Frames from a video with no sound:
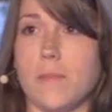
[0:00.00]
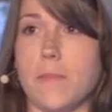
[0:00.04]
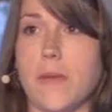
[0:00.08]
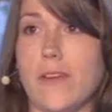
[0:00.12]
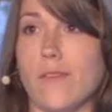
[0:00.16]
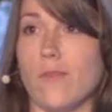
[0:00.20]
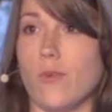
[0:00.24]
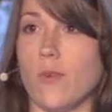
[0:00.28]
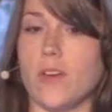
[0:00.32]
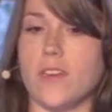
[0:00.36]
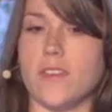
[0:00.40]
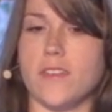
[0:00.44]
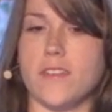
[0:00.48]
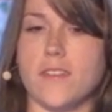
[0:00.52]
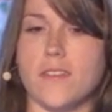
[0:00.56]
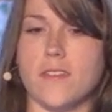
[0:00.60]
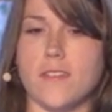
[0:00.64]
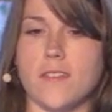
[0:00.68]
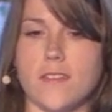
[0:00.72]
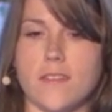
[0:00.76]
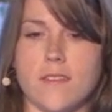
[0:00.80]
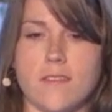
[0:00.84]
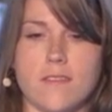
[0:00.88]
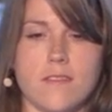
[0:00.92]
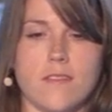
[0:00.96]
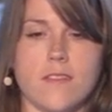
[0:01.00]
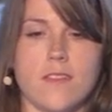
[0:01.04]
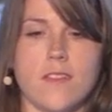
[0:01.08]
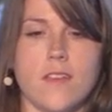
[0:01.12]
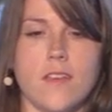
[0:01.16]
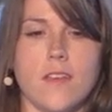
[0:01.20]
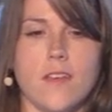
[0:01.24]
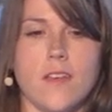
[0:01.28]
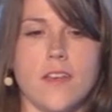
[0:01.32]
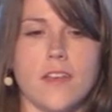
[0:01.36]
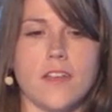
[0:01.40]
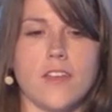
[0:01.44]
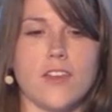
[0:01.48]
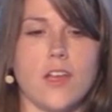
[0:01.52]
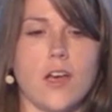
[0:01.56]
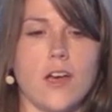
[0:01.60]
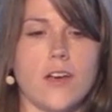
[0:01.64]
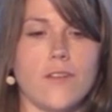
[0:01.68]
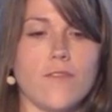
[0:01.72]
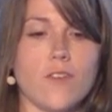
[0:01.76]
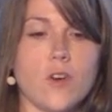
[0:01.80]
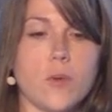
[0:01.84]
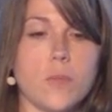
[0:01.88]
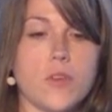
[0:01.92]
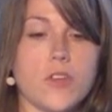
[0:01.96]
in my voice?
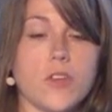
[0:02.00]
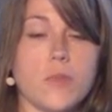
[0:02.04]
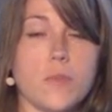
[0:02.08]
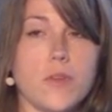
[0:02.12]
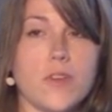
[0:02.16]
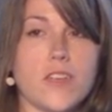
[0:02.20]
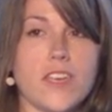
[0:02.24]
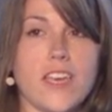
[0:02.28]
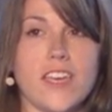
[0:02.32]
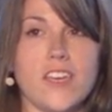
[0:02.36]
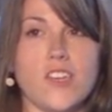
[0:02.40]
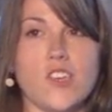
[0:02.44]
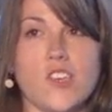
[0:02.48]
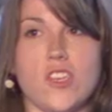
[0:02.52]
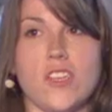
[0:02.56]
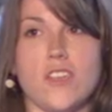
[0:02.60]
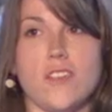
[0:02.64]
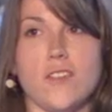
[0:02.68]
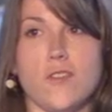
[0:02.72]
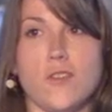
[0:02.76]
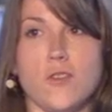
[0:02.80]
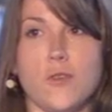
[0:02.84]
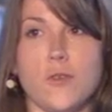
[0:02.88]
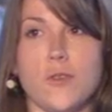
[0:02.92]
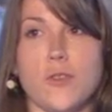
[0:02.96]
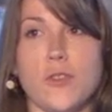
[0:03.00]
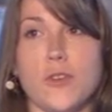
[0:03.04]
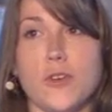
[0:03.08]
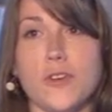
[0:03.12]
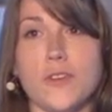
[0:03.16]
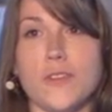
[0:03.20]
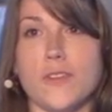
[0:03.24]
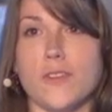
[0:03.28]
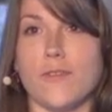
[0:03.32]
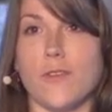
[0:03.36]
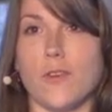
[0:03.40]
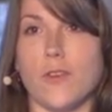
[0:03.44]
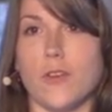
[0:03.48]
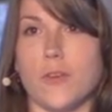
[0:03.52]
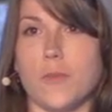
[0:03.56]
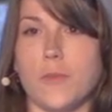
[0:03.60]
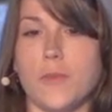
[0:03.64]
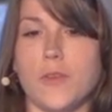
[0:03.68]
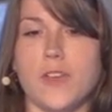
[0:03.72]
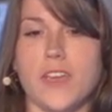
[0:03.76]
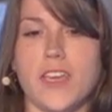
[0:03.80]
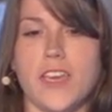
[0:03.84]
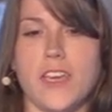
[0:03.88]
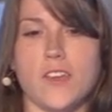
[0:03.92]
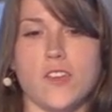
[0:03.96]
Nonverbal communication is 2/3 of all
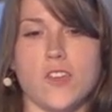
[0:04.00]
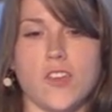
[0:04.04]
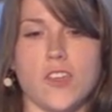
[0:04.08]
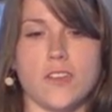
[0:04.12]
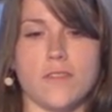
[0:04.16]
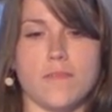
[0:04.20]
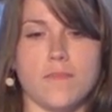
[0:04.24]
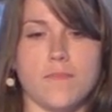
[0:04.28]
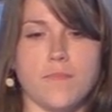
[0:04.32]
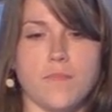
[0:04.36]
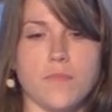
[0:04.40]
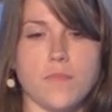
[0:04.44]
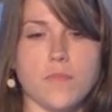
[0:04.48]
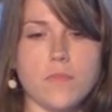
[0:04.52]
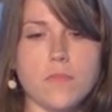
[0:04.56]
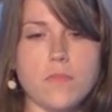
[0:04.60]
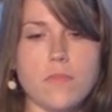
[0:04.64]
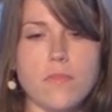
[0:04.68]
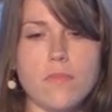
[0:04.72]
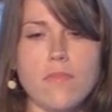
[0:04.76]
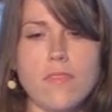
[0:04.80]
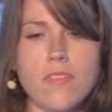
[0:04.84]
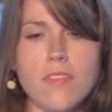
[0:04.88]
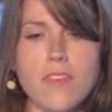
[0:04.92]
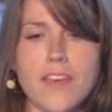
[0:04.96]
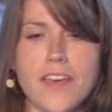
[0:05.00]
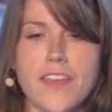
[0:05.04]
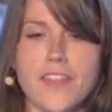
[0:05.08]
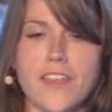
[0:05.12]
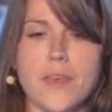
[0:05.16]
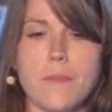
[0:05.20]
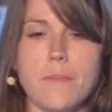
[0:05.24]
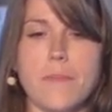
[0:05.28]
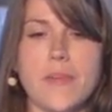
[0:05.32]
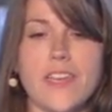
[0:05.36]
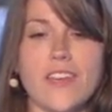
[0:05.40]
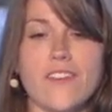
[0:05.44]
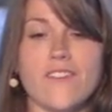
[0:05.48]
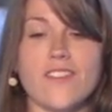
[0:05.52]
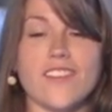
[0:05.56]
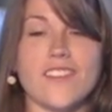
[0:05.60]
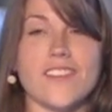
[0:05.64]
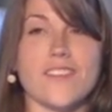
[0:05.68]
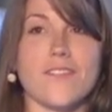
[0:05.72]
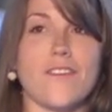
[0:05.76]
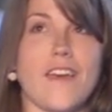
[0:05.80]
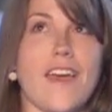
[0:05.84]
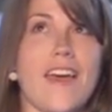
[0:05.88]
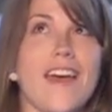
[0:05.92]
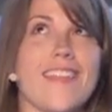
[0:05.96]
communication. I think many of
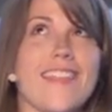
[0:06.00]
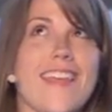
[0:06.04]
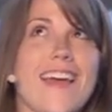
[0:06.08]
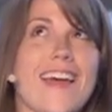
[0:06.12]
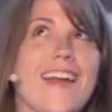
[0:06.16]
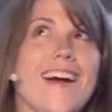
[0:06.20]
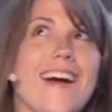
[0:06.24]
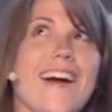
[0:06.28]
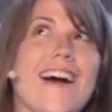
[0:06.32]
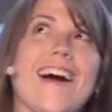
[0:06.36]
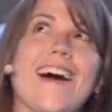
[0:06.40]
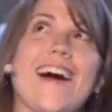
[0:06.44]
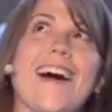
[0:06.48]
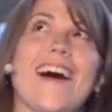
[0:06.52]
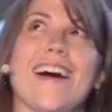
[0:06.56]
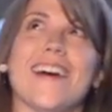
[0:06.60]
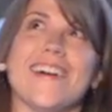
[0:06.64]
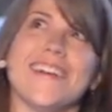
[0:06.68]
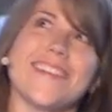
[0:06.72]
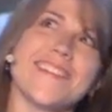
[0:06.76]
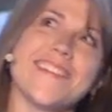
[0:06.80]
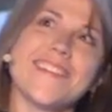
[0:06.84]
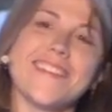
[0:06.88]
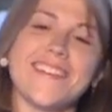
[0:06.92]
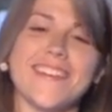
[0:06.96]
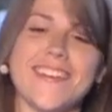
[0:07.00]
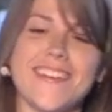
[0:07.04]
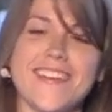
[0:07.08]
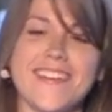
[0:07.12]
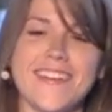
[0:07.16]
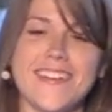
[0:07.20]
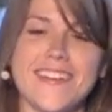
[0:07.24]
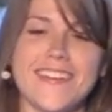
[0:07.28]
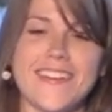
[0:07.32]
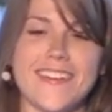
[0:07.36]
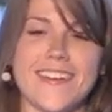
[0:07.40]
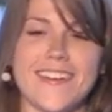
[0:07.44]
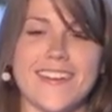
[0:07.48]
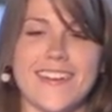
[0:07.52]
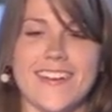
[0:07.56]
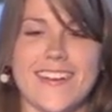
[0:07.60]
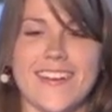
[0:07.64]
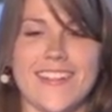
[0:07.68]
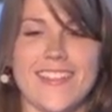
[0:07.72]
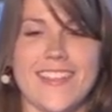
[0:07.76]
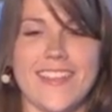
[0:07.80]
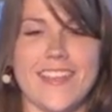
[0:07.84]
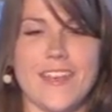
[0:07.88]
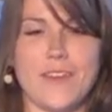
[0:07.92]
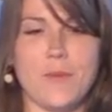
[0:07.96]
us have had that aha,
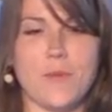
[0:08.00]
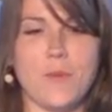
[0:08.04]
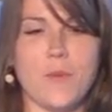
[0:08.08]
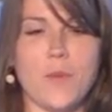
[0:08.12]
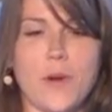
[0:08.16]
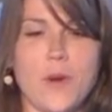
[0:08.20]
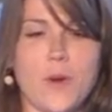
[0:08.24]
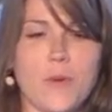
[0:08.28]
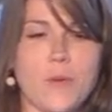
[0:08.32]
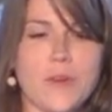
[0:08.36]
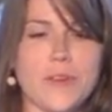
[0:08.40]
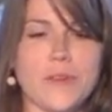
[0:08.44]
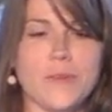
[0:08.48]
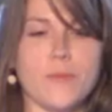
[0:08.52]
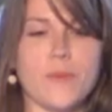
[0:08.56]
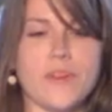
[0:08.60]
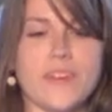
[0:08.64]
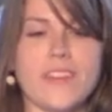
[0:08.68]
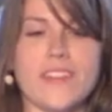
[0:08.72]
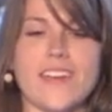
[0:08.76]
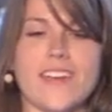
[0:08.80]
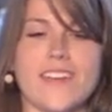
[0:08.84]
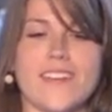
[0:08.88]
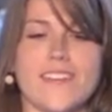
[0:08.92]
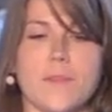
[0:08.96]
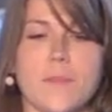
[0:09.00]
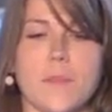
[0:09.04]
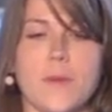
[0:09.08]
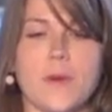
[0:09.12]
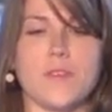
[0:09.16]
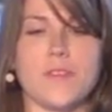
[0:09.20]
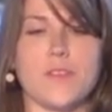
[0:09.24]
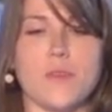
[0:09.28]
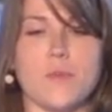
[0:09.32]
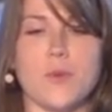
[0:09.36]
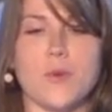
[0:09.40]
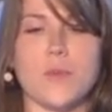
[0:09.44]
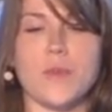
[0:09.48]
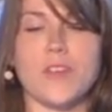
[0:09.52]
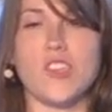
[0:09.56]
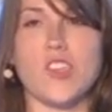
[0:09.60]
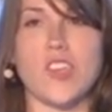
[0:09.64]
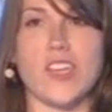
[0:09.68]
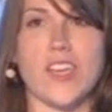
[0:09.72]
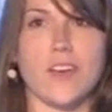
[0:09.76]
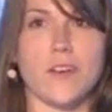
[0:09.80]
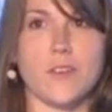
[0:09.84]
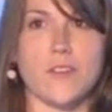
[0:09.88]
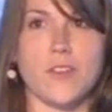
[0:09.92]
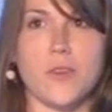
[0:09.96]
that where we realize the person we're
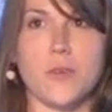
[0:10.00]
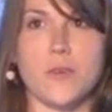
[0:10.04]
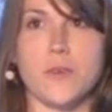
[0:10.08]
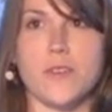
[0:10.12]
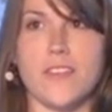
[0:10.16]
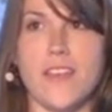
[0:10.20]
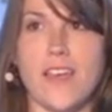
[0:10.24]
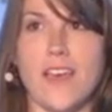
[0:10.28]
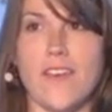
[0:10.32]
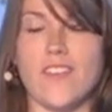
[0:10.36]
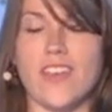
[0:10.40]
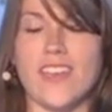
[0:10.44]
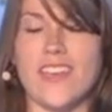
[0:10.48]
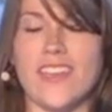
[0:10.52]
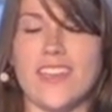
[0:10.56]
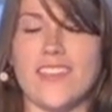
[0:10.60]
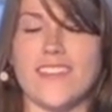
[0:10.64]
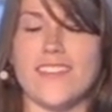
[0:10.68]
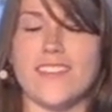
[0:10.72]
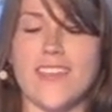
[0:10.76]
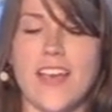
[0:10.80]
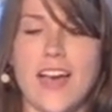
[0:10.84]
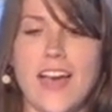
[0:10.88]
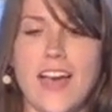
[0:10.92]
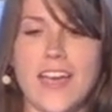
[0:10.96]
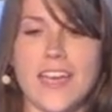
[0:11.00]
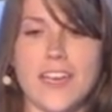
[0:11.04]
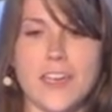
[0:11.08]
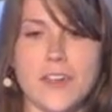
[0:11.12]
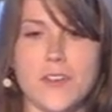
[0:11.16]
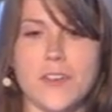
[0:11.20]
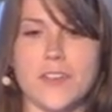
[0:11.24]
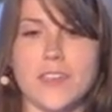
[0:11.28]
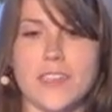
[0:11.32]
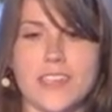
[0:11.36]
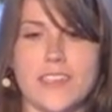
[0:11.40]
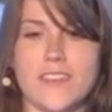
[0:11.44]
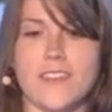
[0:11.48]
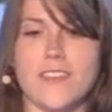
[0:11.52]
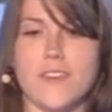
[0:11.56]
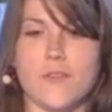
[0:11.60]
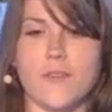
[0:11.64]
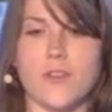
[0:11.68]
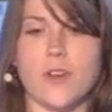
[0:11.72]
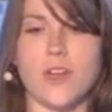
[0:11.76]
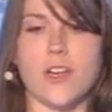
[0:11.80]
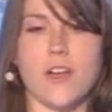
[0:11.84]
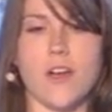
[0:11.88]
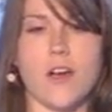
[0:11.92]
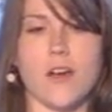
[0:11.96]
reaching out to is having an entirely
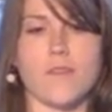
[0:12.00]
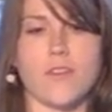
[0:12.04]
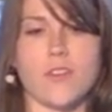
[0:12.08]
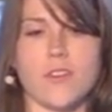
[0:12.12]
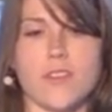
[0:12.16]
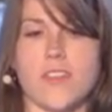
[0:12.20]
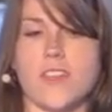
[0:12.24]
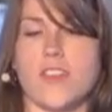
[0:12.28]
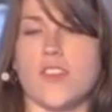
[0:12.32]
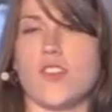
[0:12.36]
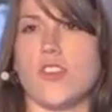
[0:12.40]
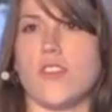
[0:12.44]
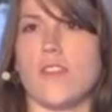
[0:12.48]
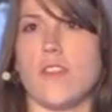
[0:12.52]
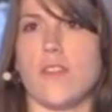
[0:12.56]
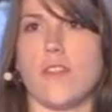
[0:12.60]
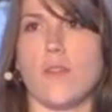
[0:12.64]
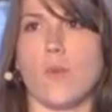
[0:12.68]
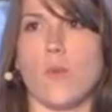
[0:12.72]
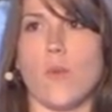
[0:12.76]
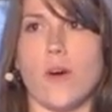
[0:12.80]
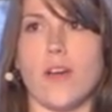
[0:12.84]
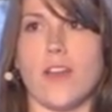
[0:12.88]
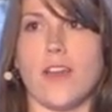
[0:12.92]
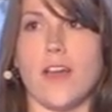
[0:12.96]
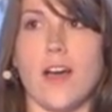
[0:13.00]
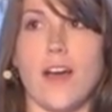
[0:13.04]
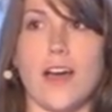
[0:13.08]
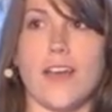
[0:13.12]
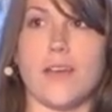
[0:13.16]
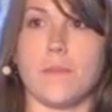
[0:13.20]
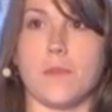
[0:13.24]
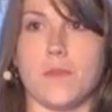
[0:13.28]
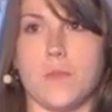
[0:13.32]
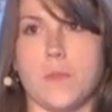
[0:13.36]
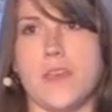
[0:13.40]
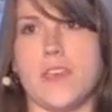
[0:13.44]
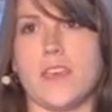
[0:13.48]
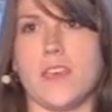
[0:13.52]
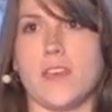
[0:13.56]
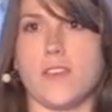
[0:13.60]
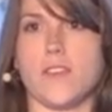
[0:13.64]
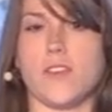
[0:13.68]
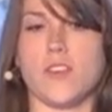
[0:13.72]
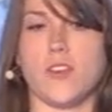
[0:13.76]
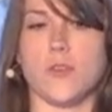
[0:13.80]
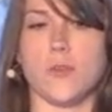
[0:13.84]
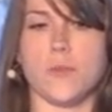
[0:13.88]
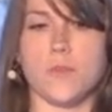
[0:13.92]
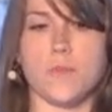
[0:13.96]
different conversation than the one I'm
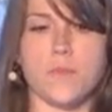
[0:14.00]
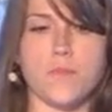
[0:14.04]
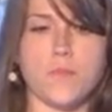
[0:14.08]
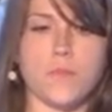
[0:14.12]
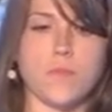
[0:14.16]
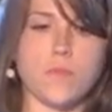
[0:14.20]
speaking to.